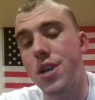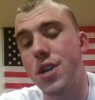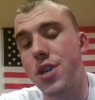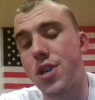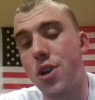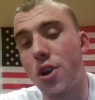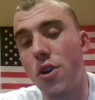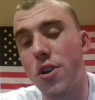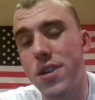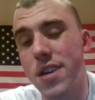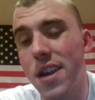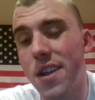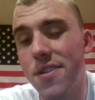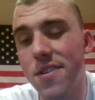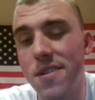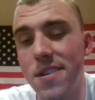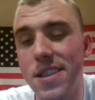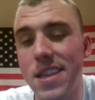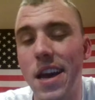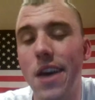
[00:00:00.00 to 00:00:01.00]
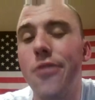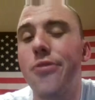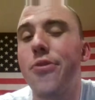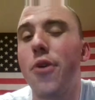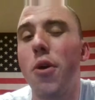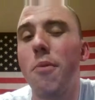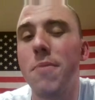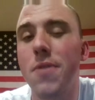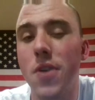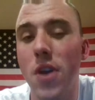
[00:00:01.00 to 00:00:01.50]
concerns, anything like that,
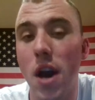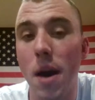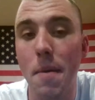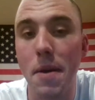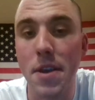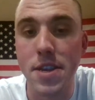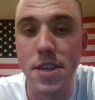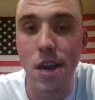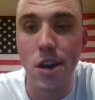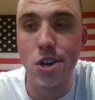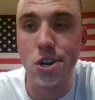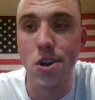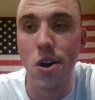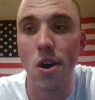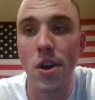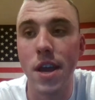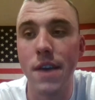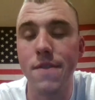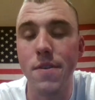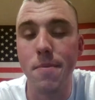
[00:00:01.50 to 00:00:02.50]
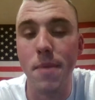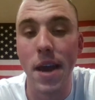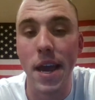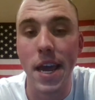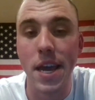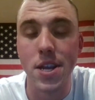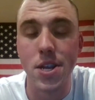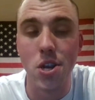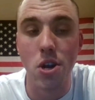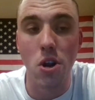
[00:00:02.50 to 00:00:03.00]
throw them in the comment section. I'll give you my
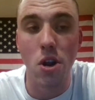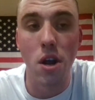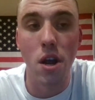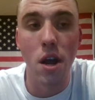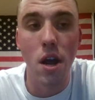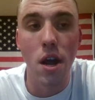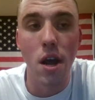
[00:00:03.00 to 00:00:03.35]
answer.